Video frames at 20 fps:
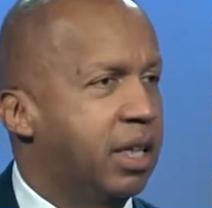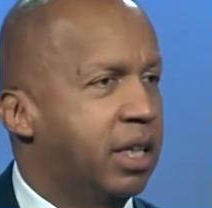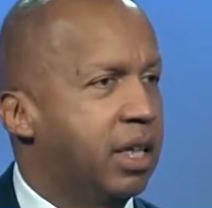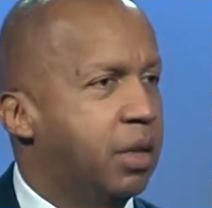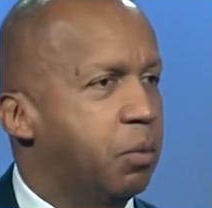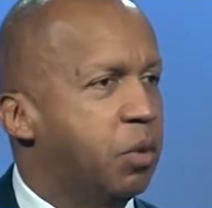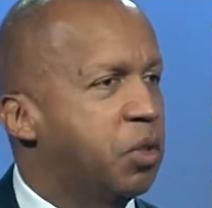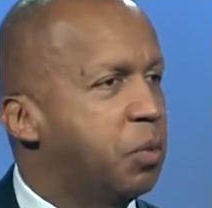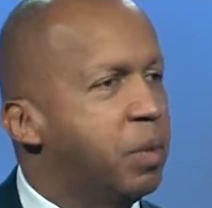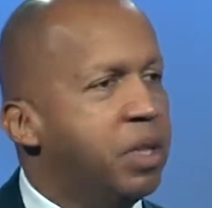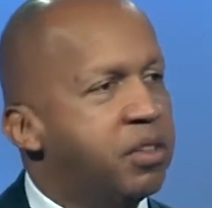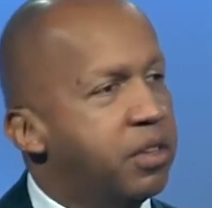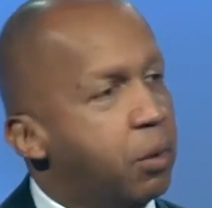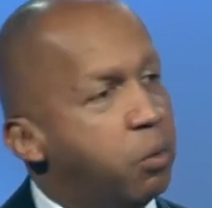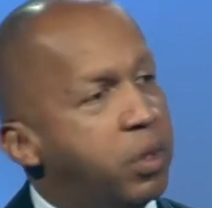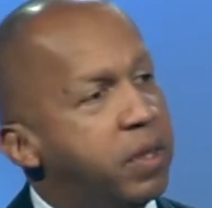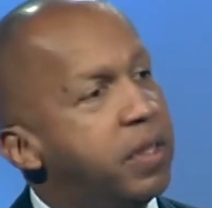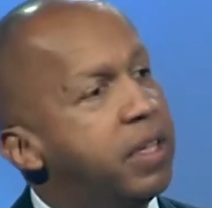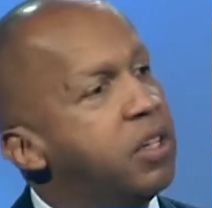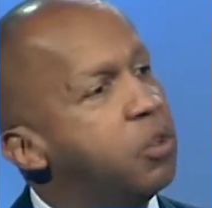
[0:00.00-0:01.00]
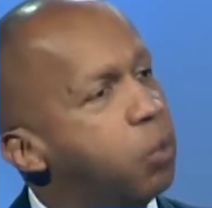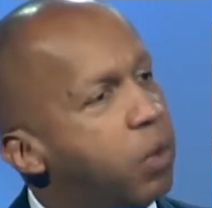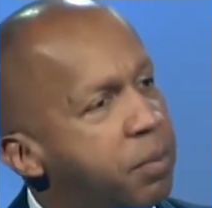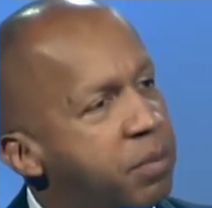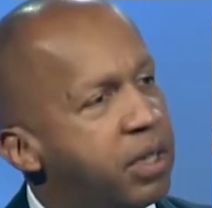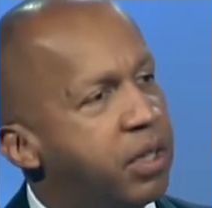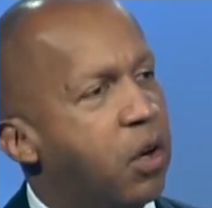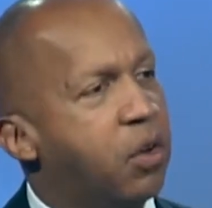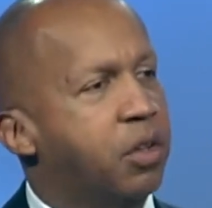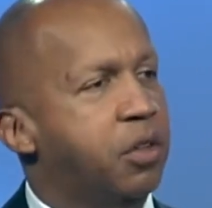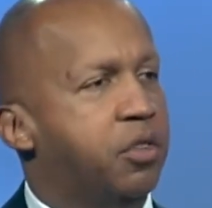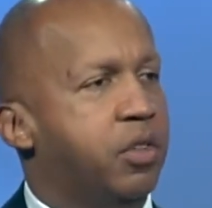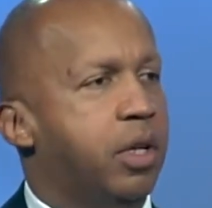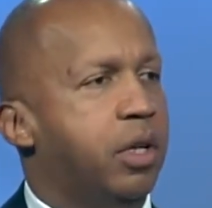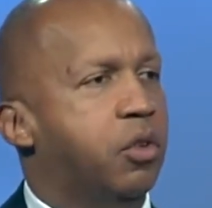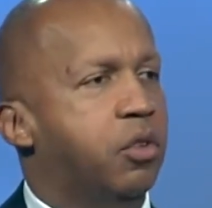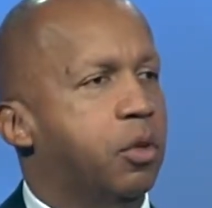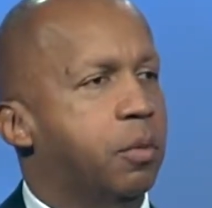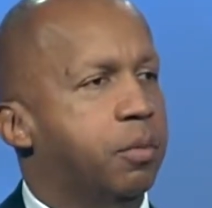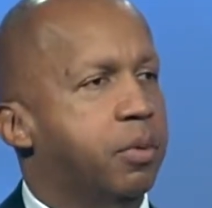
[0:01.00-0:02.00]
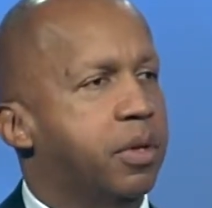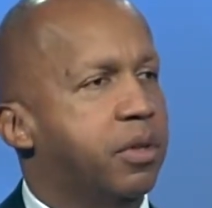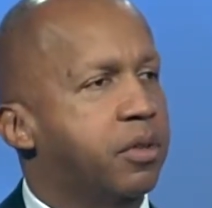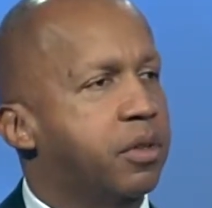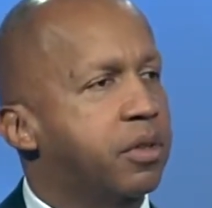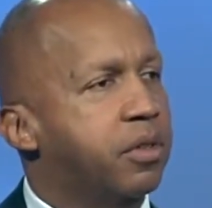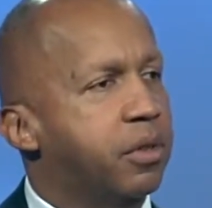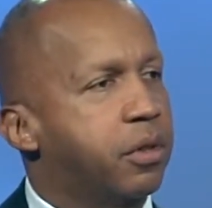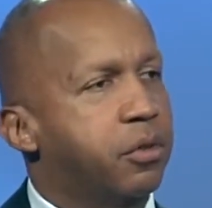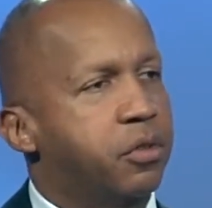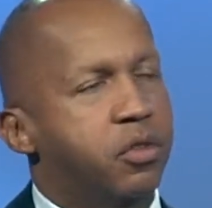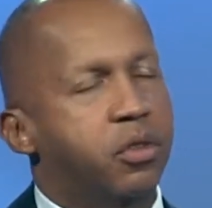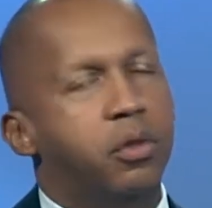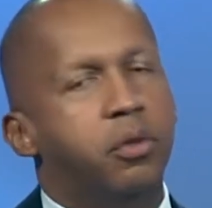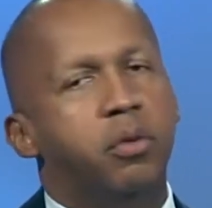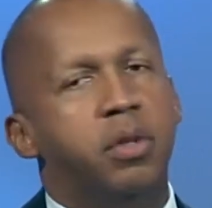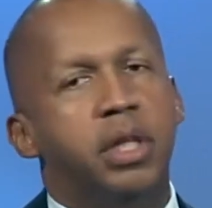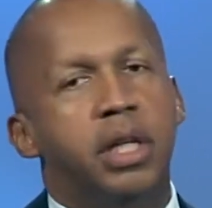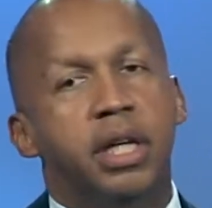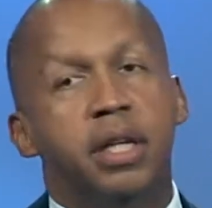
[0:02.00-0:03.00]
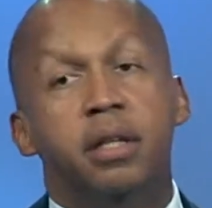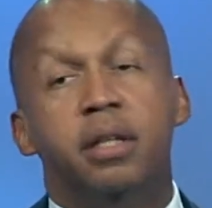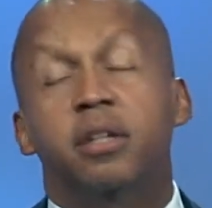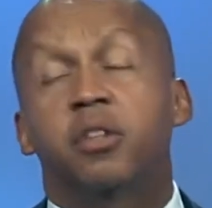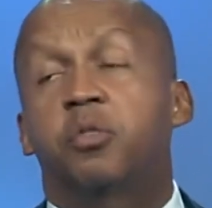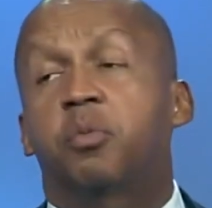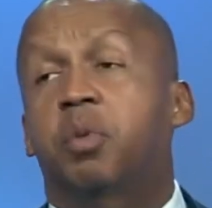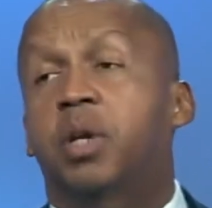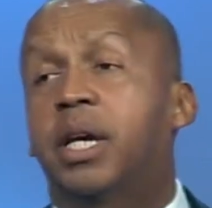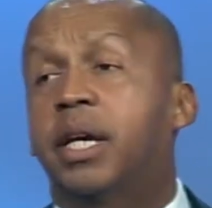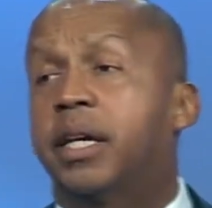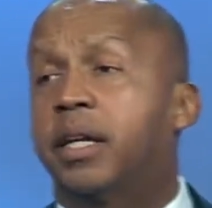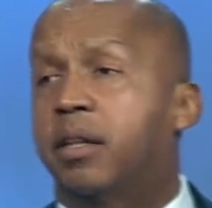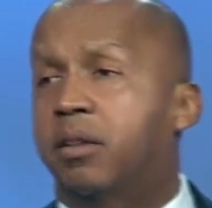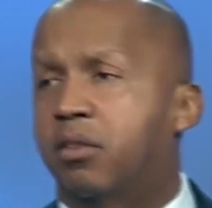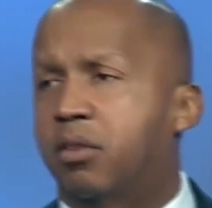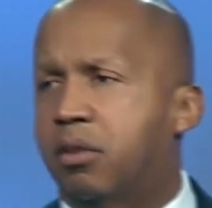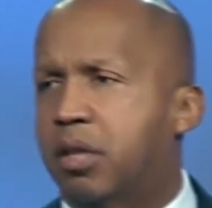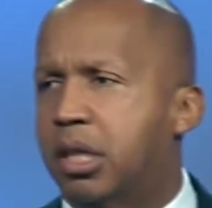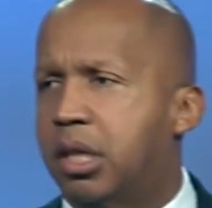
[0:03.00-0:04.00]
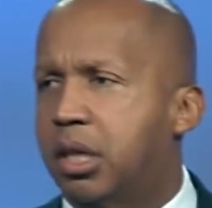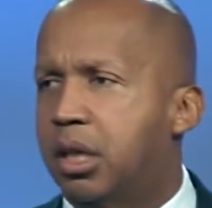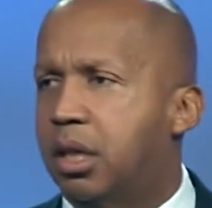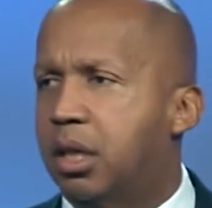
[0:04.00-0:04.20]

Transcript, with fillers: which means that when these women go to jails or prisons, their children get displaced.